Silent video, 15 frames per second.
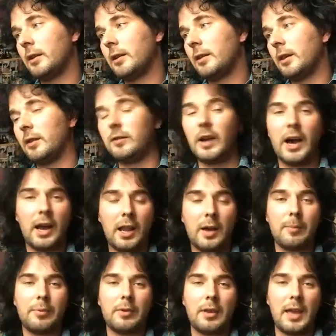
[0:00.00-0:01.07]
the dial-up
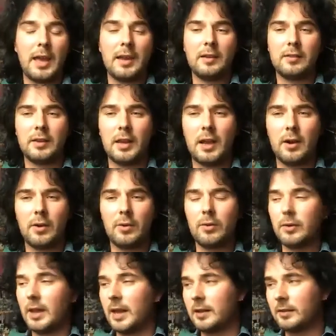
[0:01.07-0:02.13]
NTL
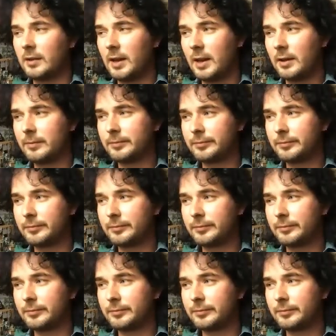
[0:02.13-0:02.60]
internet.